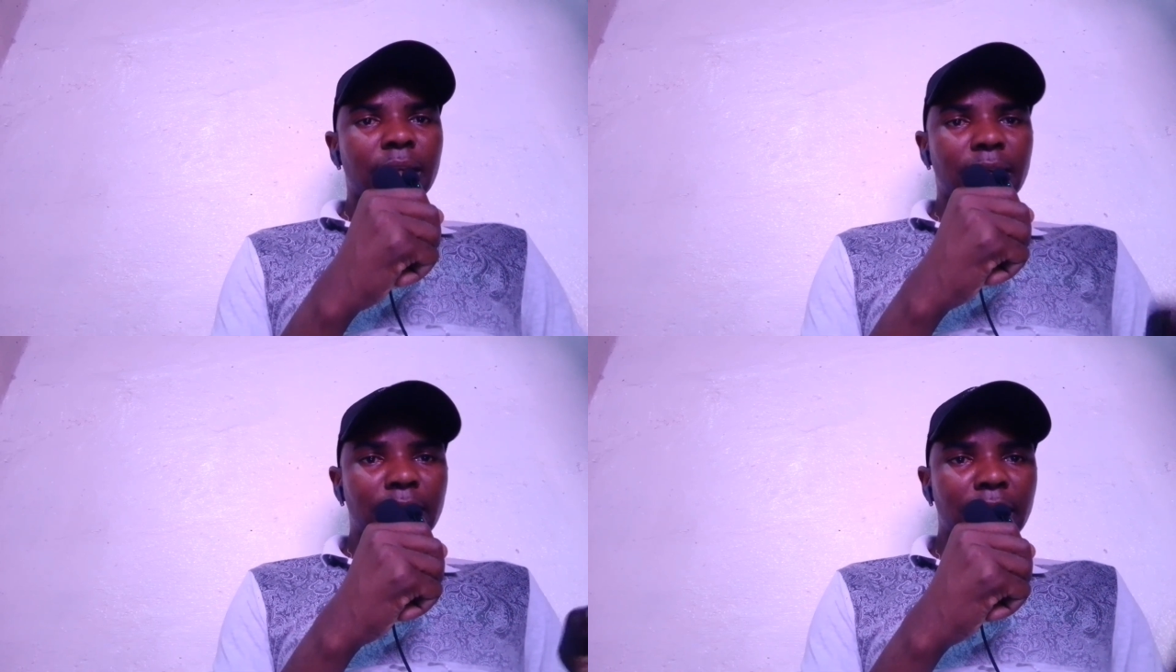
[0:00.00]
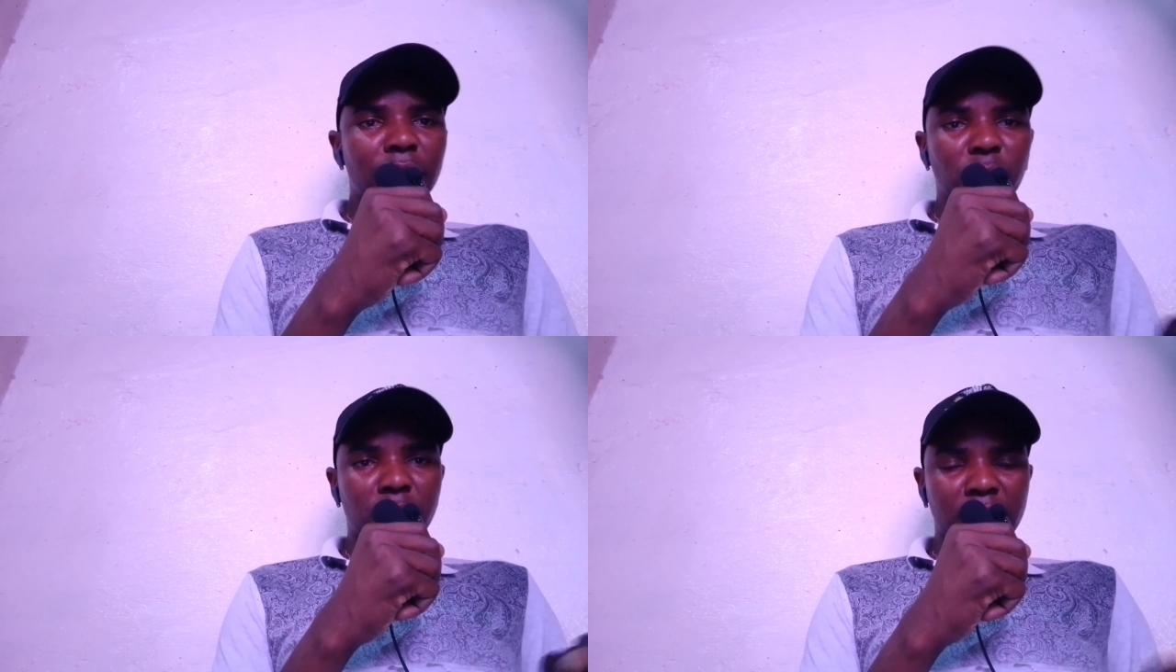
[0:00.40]

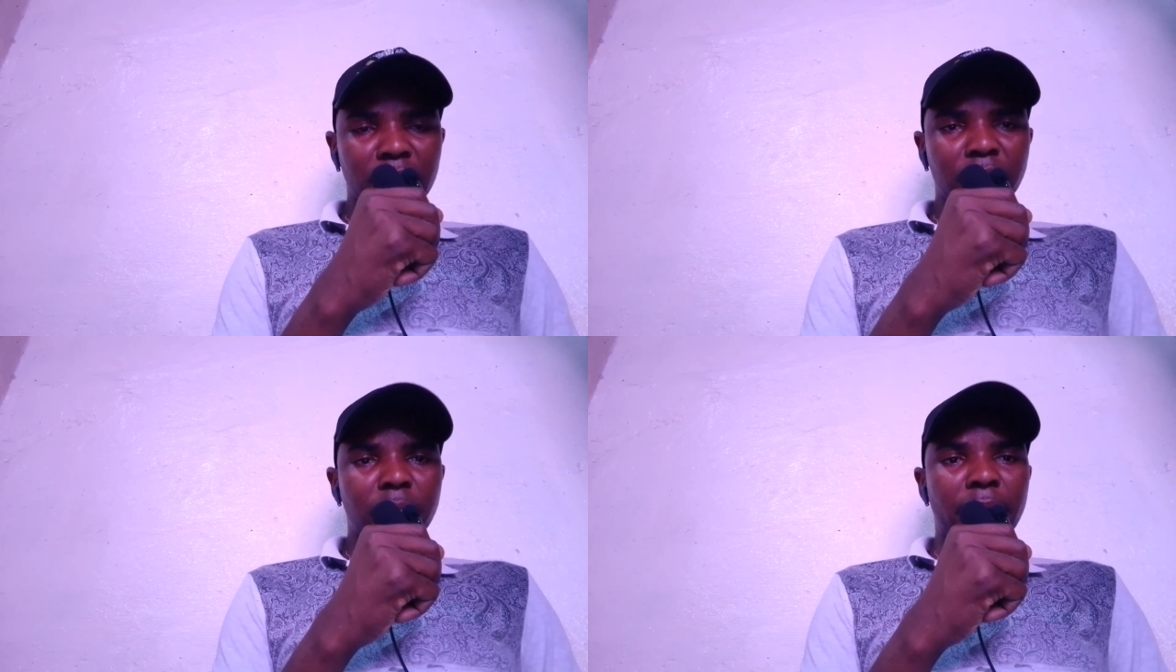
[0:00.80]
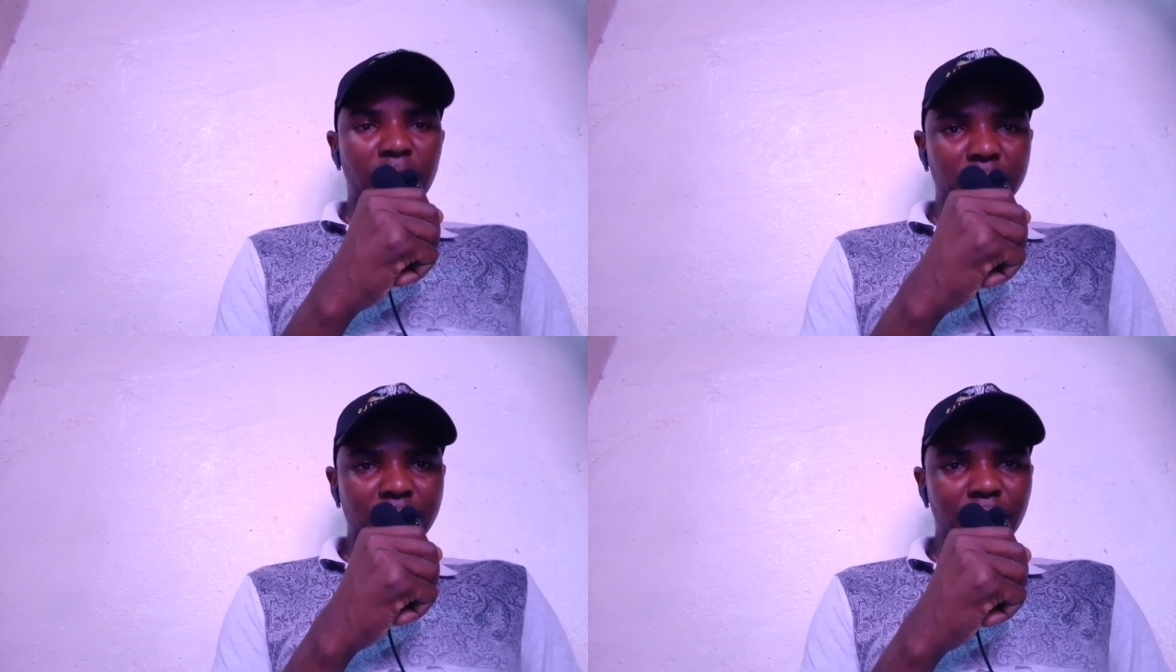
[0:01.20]
Learn to stand by
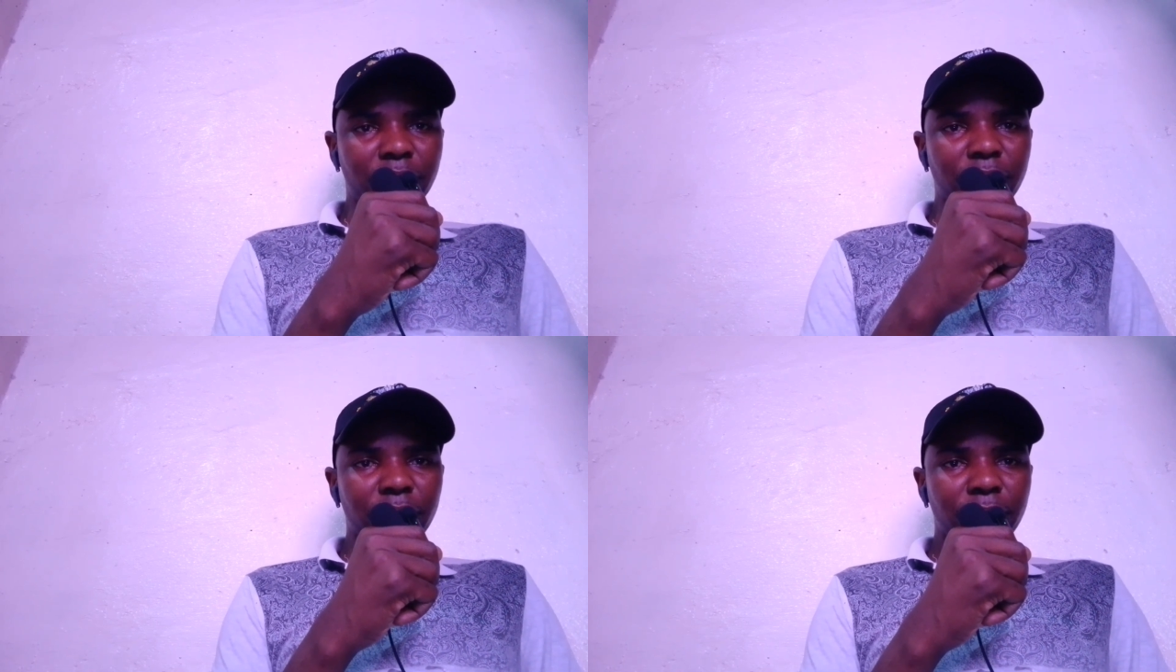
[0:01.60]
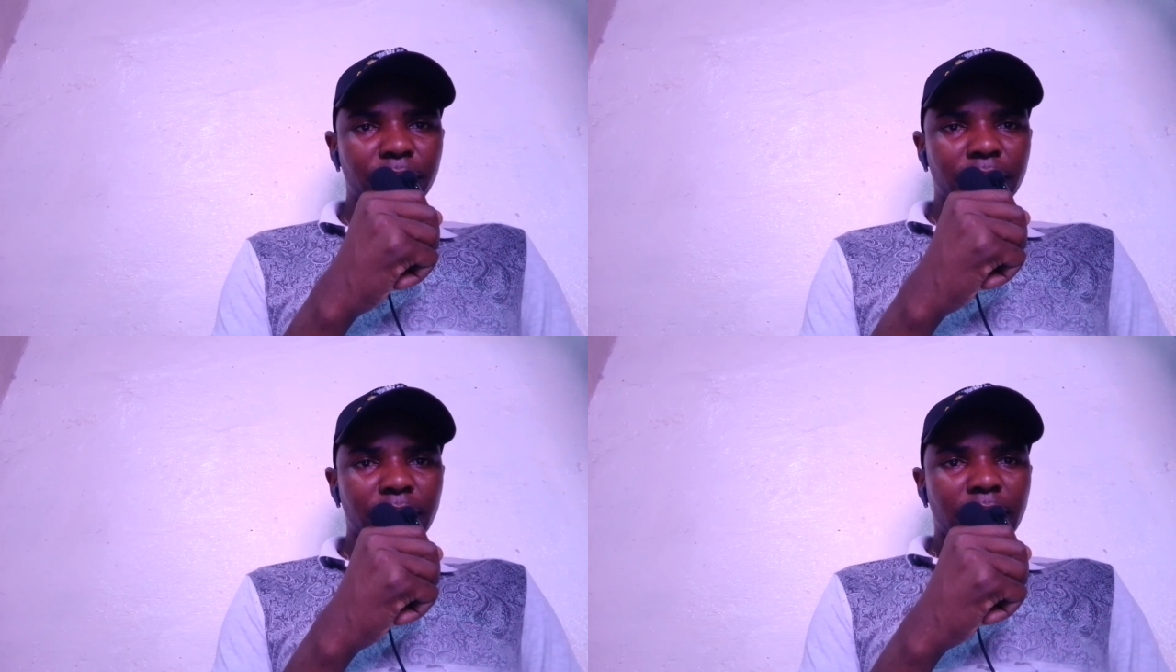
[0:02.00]
yourself
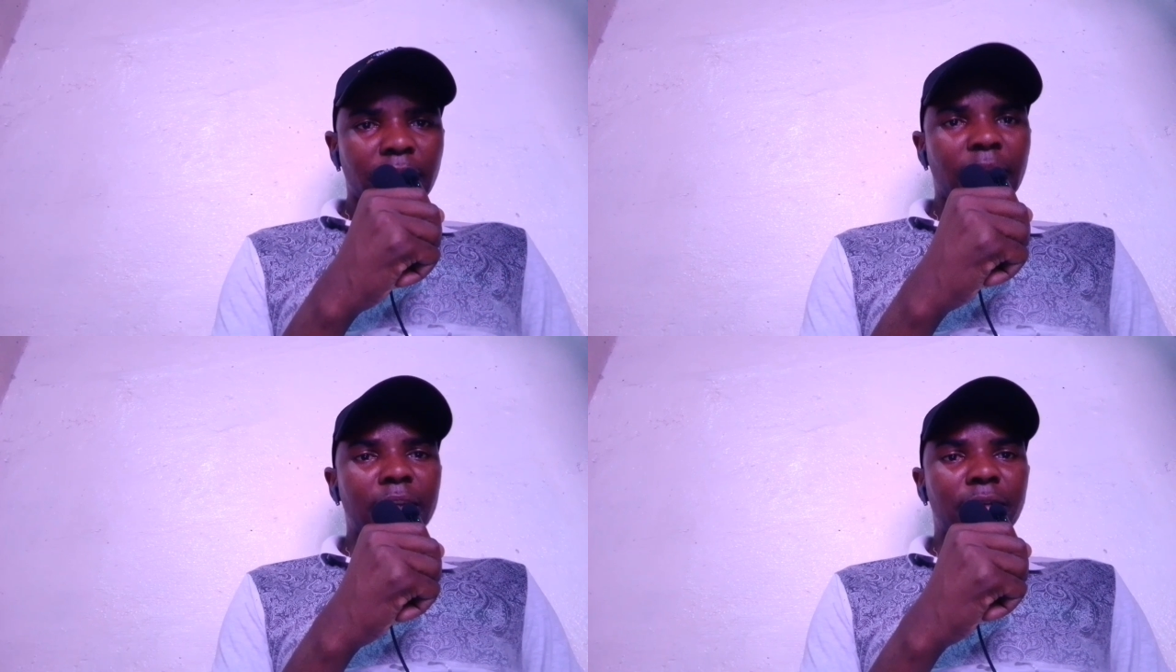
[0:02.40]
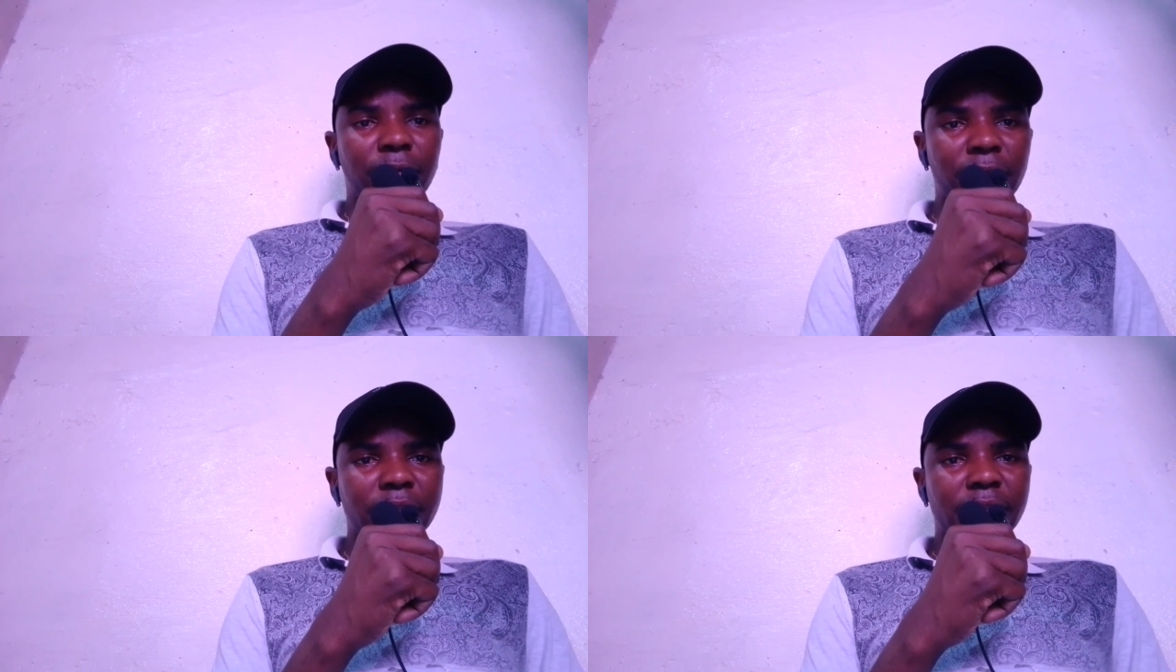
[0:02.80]
and
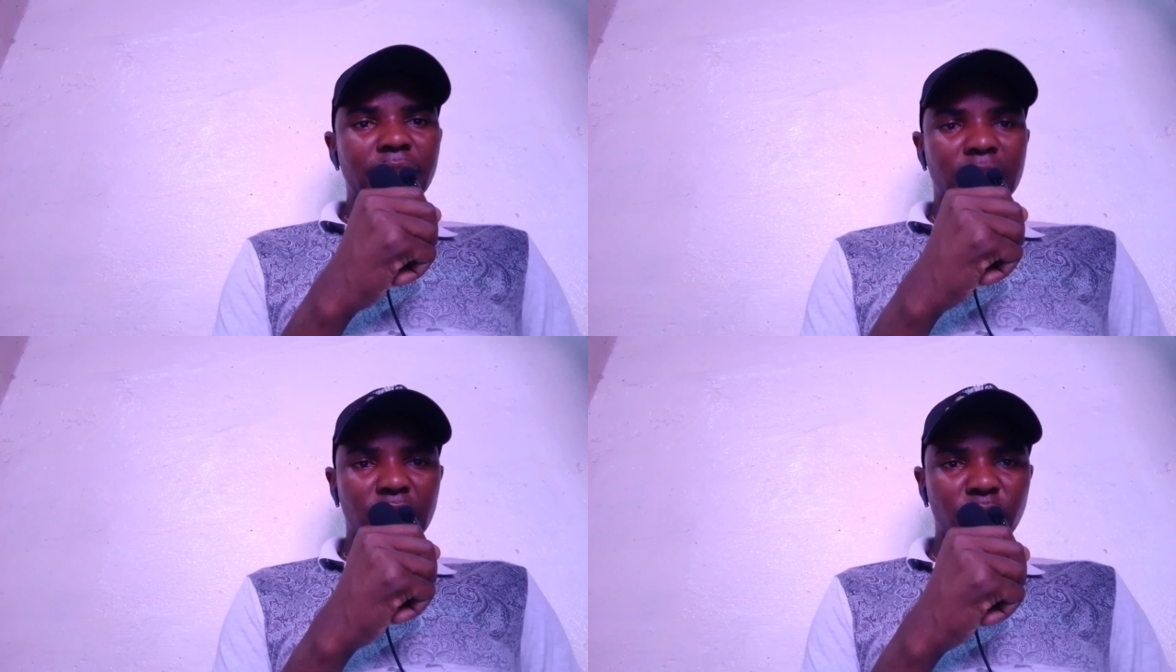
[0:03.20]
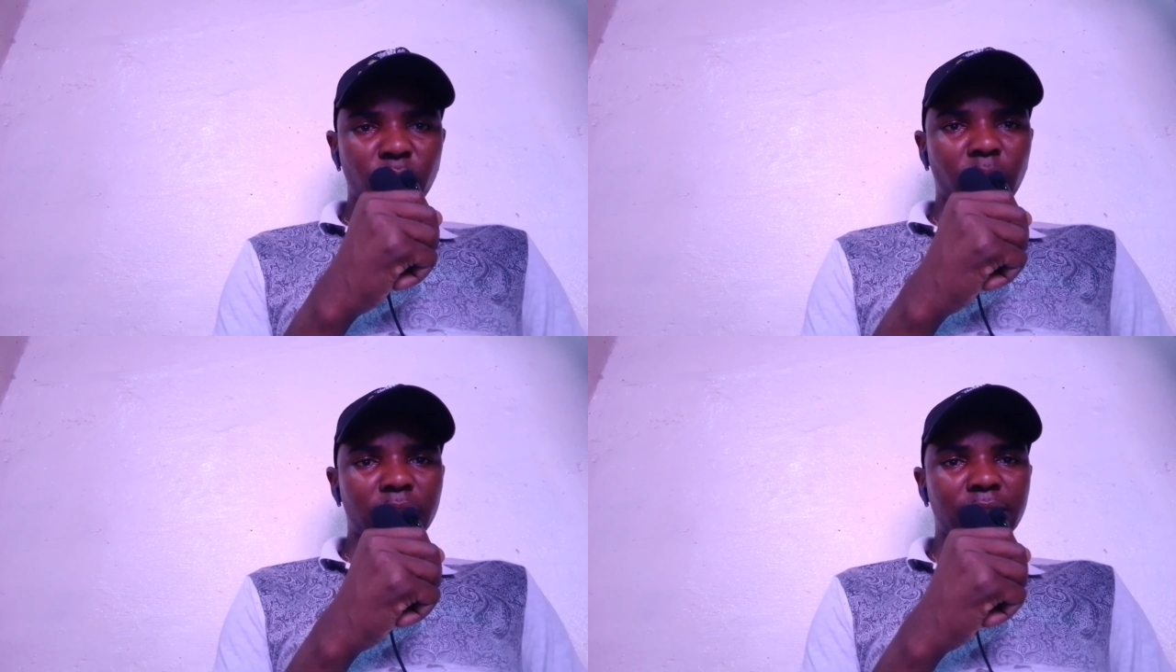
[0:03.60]
face the
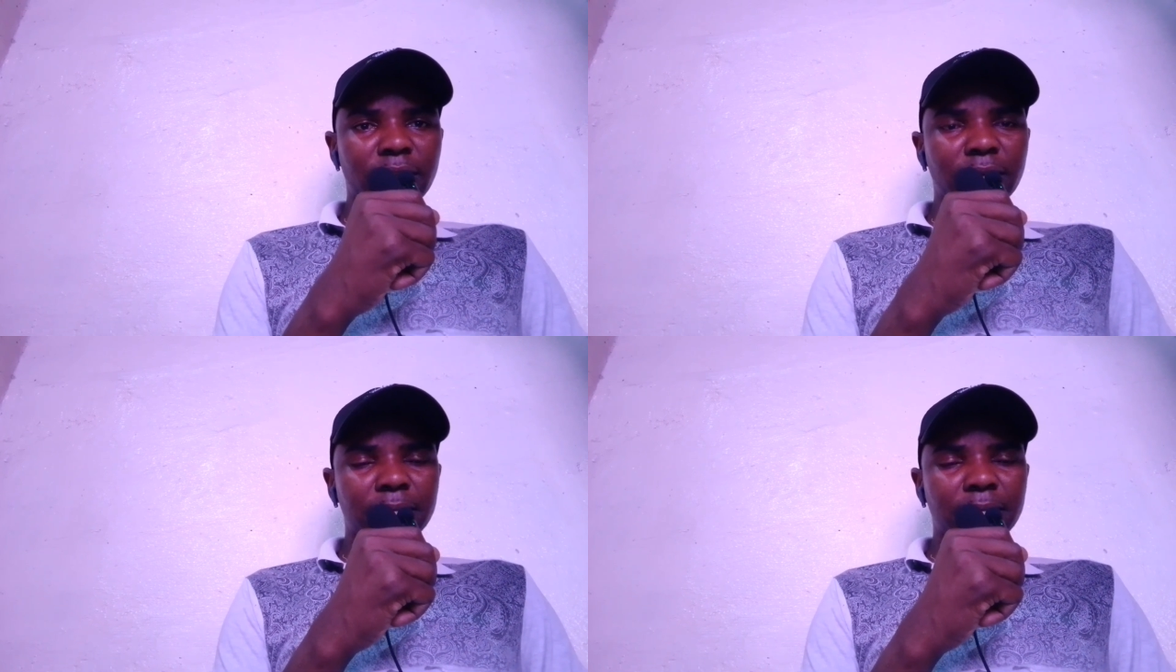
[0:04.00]
situation.